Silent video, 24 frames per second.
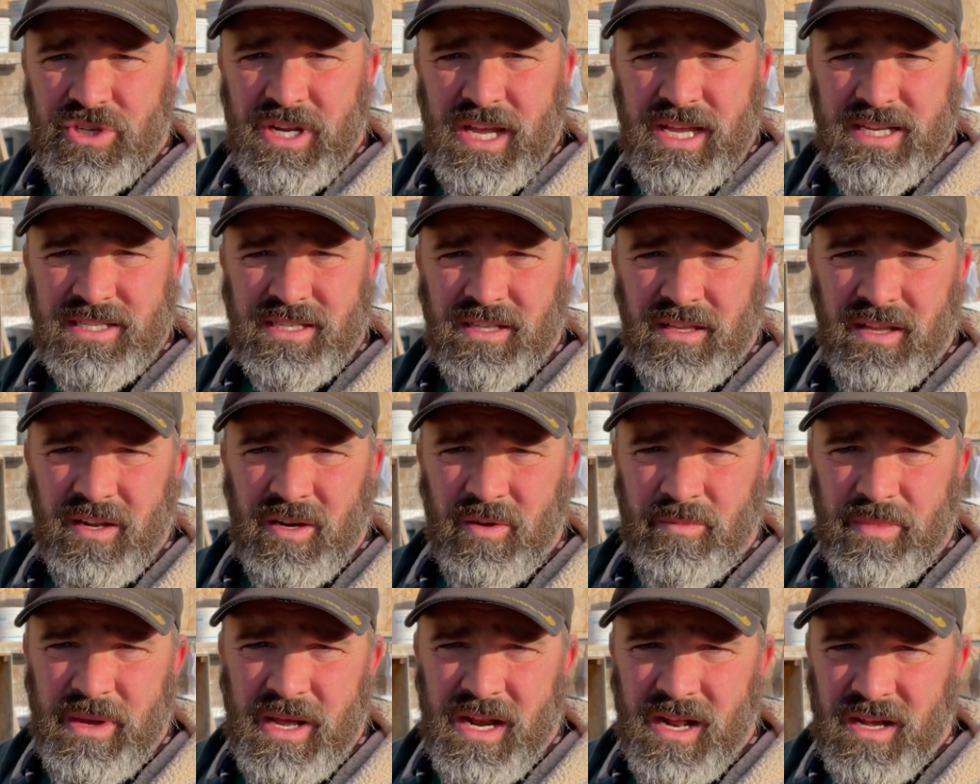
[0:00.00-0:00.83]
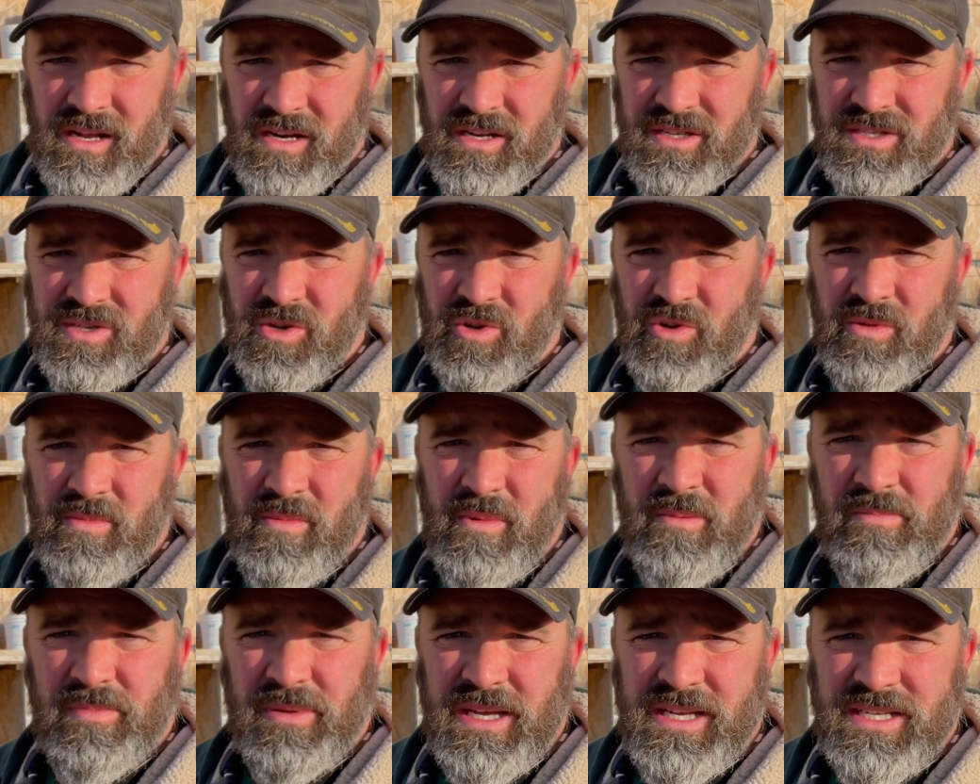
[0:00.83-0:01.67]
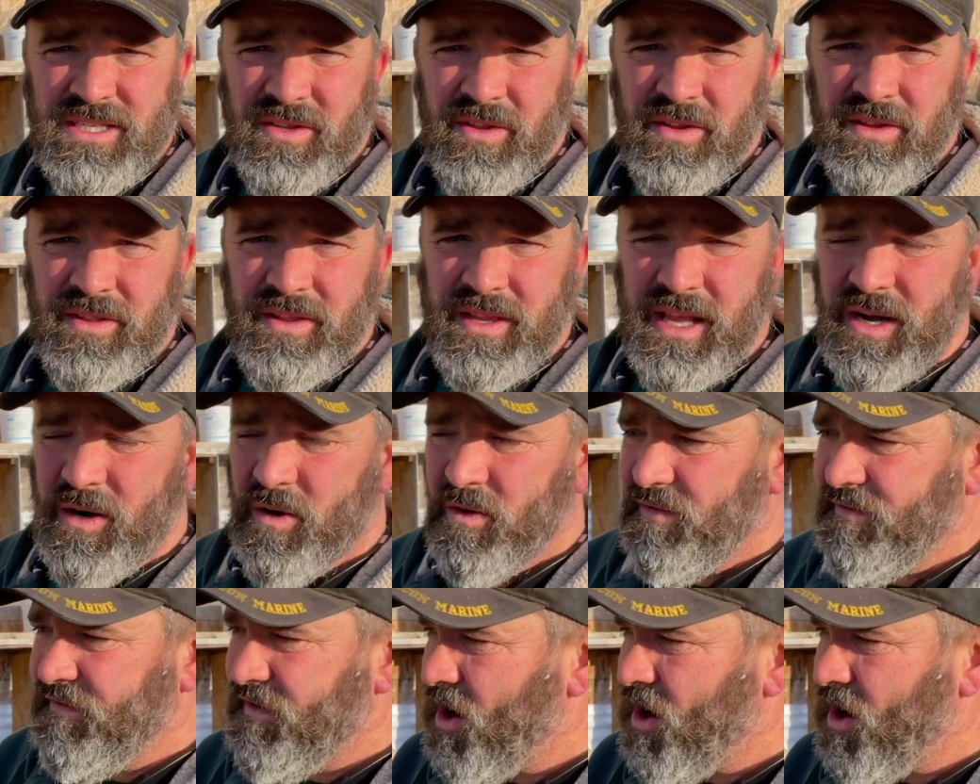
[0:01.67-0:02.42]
just a little bit. I'm gonna screw them in place so that they don't